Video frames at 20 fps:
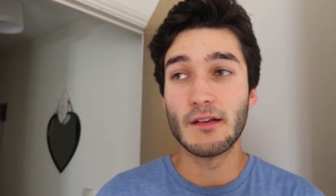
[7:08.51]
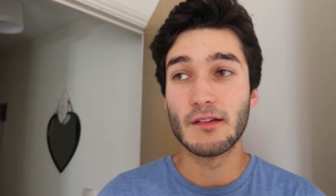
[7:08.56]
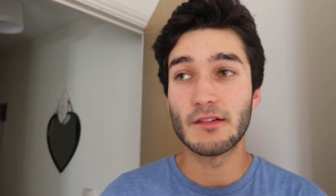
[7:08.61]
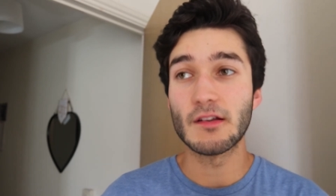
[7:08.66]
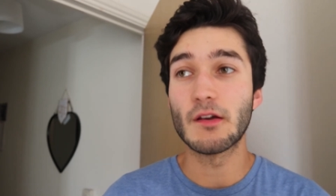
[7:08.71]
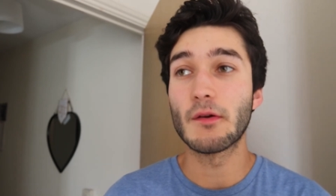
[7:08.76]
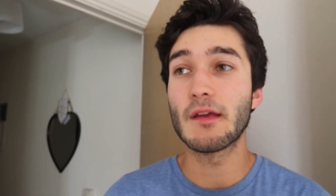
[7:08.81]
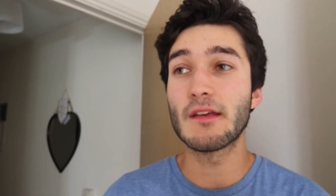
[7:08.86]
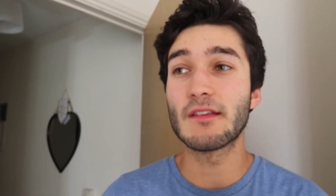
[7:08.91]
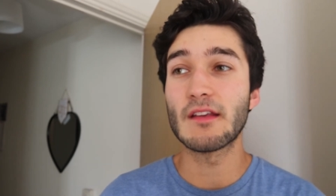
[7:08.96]

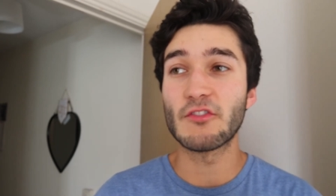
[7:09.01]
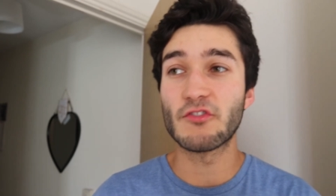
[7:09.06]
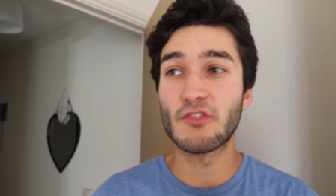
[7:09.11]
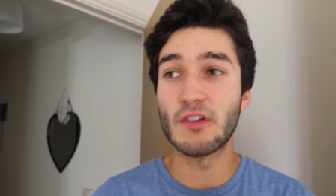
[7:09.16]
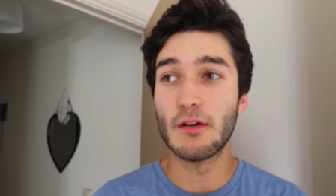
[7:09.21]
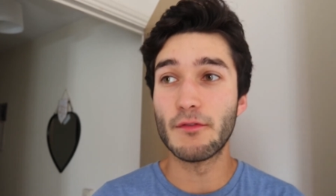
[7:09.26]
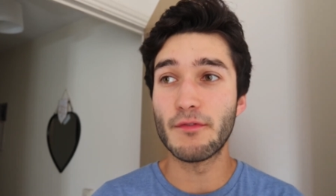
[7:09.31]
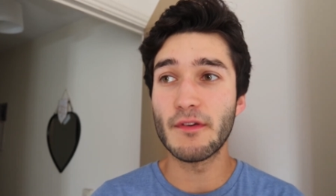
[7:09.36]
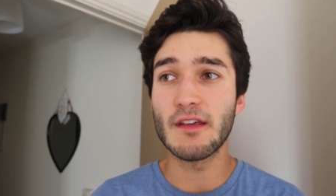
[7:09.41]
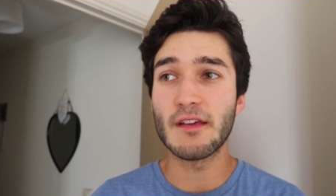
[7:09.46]
So he's
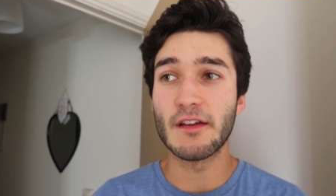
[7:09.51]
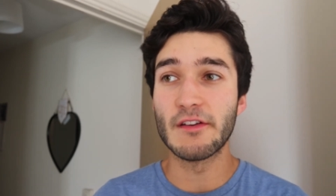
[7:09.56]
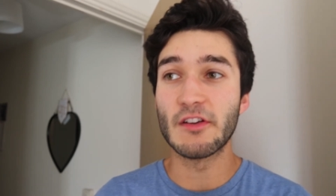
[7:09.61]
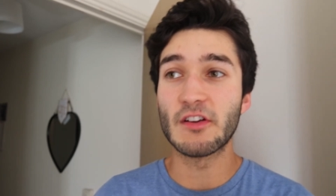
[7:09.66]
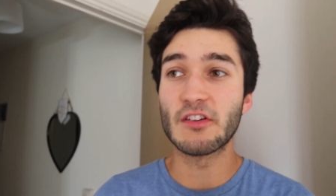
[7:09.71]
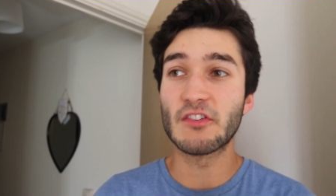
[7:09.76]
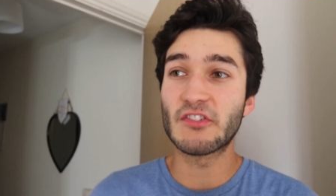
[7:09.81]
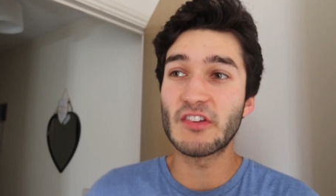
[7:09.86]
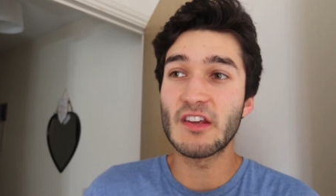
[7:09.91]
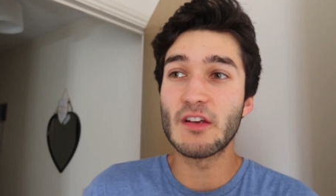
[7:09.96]
actually a vegan. You
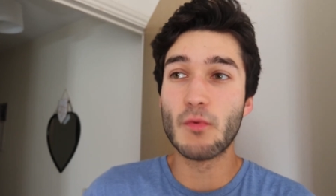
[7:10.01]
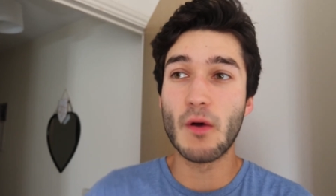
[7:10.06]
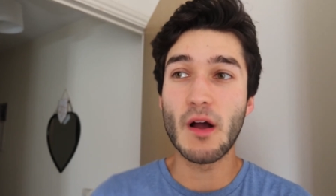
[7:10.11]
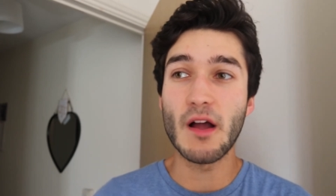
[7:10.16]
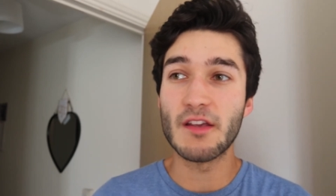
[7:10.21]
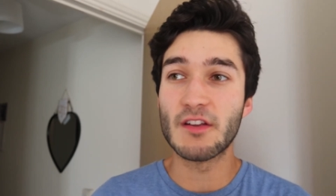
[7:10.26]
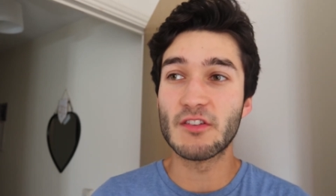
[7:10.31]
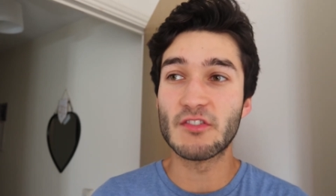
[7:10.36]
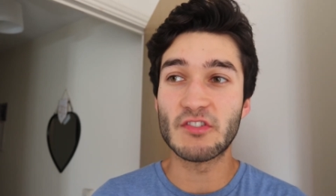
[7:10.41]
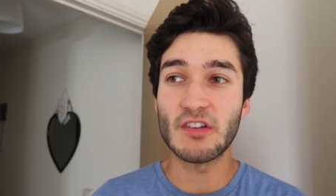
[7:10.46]
can see
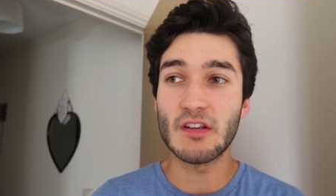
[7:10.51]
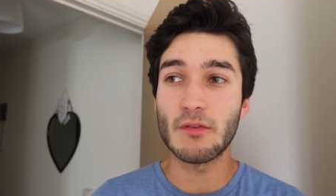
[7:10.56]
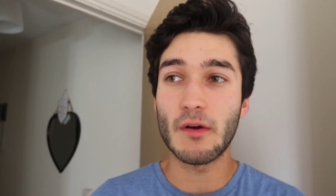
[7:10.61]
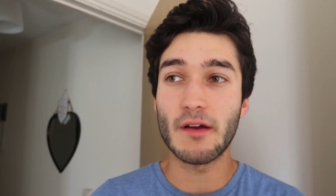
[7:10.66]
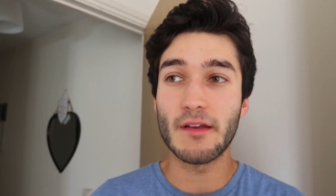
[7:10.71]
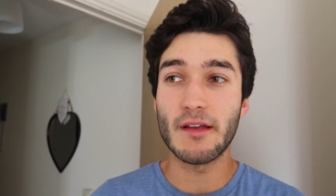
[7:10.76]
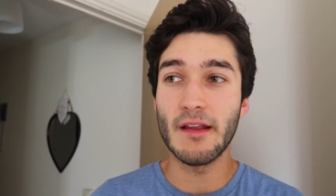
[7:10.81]
why. You can see why.